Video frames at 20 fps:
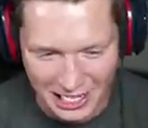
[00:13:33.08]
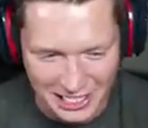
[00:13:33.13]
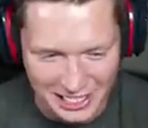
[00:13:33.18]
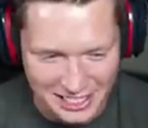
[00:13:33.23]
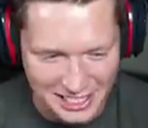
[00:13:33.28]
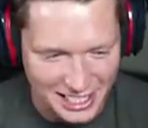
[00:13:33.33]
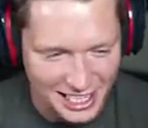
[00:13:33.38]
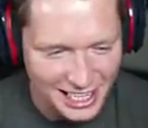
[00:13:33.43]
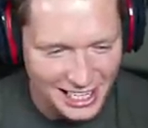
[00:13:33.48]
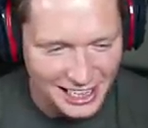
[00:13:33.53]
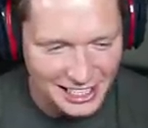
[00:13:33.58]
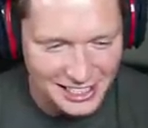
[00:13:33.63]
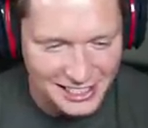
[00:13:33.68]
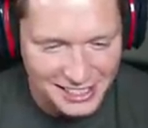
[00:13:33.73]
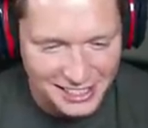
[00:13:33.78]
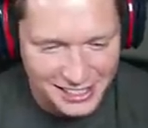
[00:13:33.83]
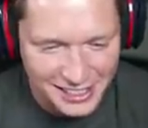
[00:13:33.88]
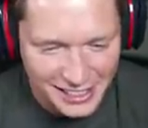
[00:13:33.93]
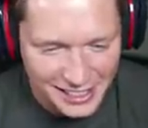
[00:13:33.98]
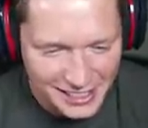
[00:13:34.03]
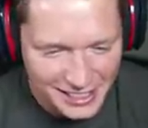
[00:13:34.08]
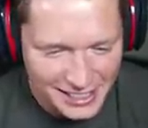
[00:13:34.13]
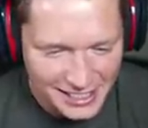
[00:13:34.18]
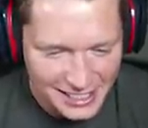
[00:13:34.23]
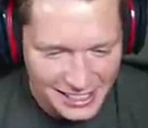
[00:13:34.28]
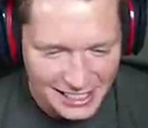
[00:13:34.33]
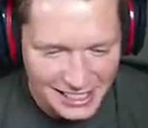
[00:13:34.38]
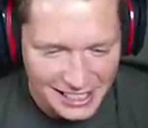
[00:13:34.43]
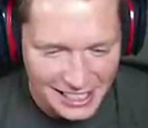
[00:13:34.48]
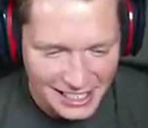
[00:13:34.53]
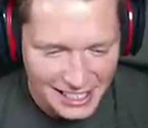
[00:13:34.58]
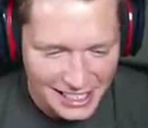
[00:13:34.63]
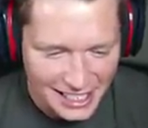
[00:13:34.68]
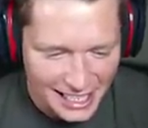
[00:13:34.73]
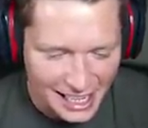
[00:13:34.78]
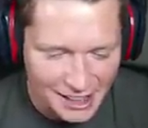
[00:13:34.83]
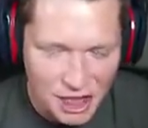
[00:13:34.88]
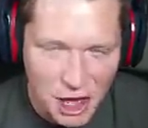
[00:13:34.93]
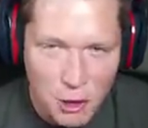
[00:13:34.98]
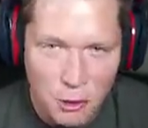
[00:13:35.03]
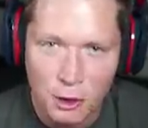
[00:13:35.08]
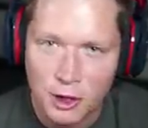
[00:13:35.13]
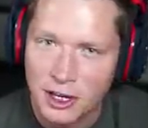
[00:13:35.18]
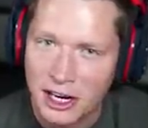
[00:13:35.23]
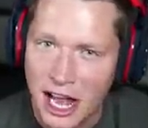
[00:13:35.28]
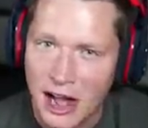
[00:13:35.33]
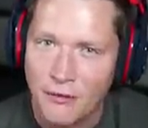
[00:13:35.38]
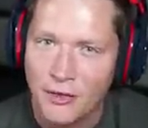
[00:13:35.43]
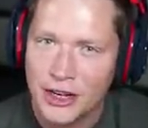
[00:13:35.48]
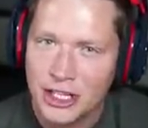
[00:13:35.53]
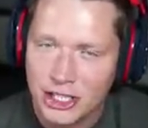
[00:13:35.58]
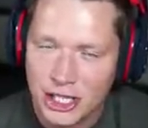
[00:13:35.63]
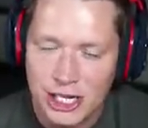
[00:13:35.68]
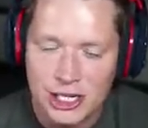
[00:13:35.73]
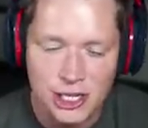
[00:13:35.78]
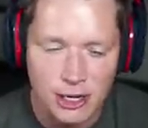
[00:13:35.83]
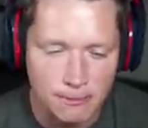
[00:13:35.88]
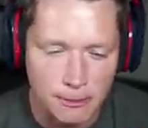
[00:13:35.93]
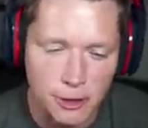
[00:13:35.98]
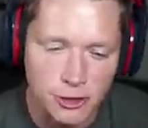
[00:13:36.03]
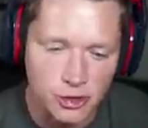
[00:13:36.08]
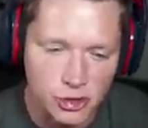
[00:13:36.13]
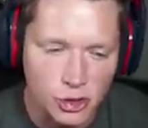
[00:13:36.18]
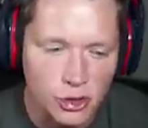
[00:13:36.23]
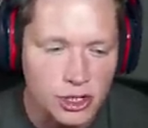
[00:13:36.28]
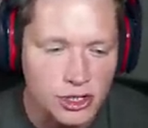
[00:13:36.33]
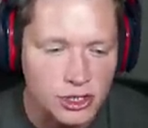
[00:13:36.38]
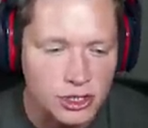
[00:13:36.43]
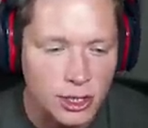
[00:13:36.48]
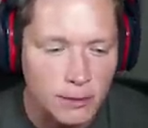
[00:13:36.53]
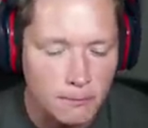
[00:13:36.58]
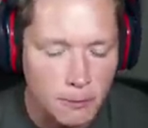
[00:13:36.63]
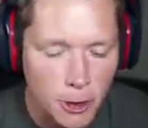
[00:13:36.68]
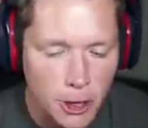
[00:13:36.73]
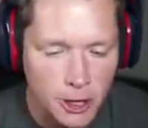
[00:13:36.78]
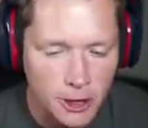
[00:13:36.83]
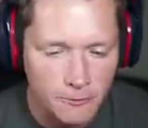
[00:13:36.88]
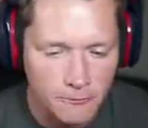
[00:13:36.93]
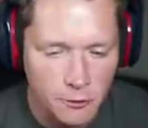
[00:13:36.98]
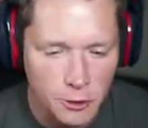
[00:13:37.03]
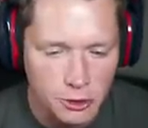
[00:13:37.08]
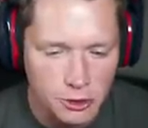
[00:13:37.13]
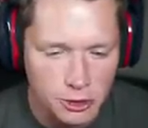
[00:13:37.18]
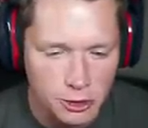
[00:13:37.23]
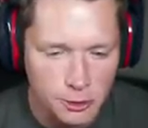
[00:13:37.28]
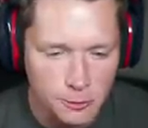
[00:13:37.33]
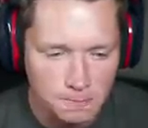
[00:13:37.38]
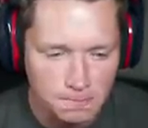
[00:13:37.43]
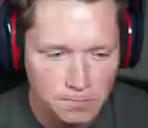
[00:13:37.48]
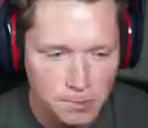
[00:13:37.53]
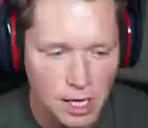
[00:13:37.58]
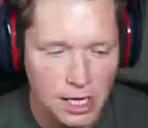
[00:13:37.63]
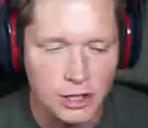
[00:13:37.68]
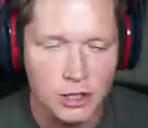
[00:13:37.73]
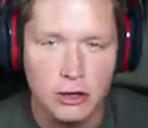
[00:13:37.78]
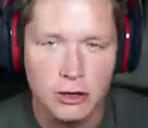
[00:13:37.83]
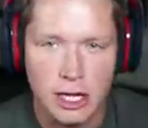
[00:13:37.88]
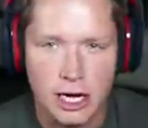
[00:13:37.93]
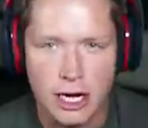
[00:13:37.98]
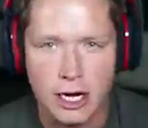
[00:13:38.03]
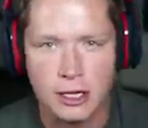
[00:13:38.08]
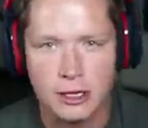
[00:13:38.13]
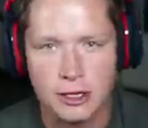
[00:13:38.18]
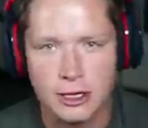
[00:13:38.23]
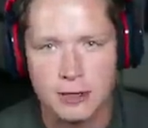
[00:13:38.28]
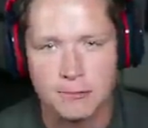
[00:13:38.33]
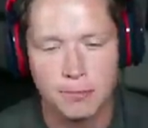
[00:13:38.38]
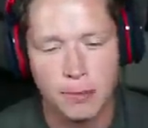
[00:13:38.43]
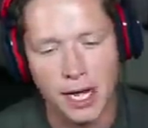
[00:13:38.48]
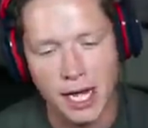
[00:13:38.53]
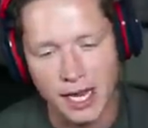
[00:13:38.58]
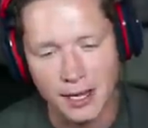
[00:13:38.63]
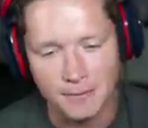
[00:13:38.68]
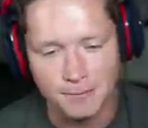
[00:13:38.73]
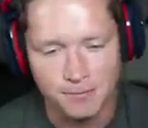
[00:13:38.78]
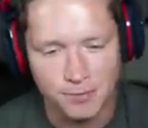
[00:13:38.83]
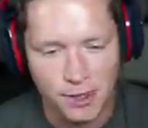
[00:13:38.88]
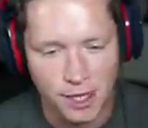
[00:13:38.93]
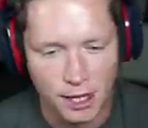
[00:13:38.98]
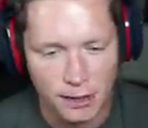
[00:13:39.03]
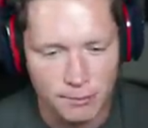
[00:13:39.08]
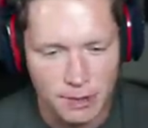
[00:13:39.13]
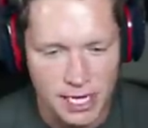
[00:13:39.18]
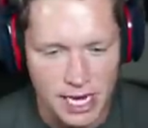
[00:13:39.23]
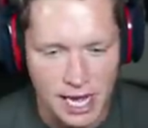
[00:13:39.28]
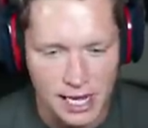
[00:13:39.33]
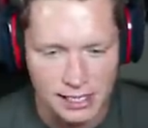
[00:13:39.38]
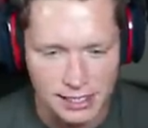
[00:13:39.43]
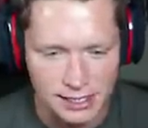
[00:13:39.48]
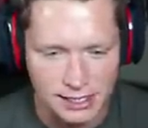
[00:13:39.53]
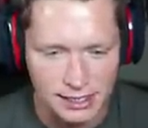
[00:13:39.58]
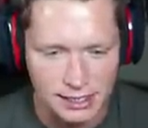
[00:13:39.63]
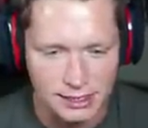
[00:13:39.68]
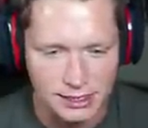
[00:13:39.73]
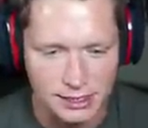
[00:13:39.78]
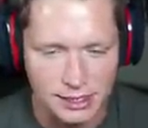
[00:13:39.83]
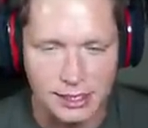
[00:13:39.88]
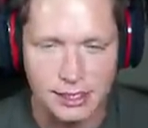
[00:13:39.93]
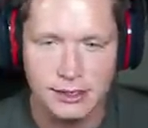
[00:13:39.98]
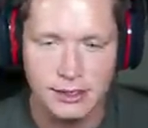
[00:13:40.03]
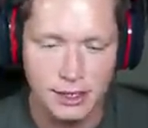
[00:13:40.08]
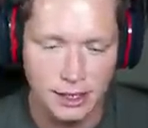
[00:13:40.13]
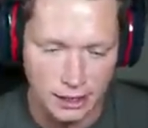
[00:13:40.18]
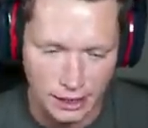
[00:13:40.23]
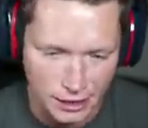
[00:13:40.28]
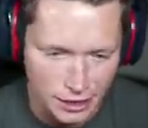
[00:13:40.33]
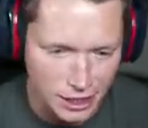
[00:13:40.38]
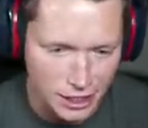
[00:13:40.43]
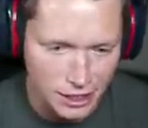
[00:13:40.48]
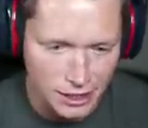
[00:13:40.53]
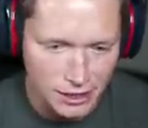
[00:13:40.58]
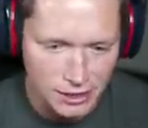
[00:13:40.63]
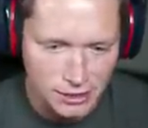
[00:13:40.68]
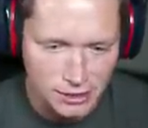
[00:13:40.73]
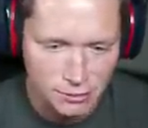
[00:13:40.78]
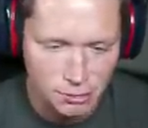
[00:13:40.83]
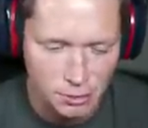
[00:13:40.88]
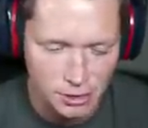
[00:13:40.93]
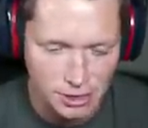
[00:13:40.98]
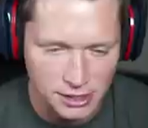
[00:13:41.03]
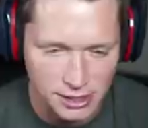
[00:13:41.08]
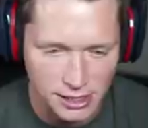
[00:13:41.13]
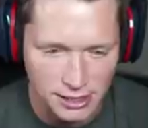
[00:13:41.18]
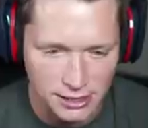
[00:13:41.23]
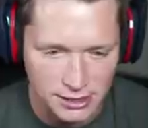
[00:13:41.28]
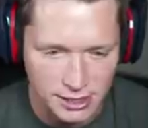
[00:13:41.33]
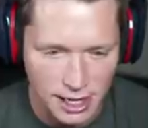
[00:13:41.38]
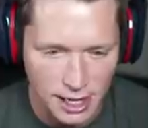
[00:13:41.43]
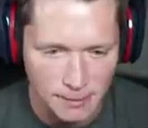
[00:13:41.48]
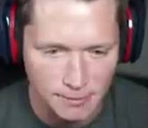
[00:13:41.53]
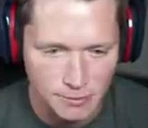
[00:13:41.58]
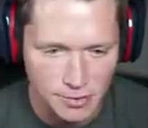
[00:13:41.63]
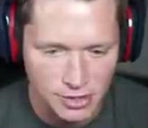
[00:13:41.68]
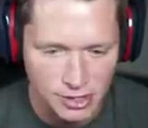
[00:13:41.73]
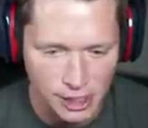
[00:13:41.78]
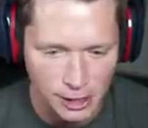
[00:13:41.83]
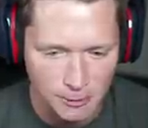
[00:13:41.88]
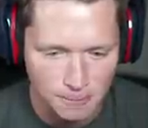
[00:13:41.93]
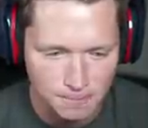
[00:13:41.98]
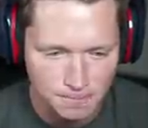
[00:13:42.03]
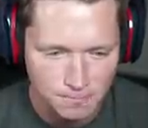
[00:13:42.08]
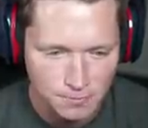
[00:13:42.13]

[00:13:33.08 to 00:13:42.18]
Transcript: in silence. I think we're going to have to change up our suit at some point in the future. I do like our look, but... it'd be nice to continue to switch things up. So,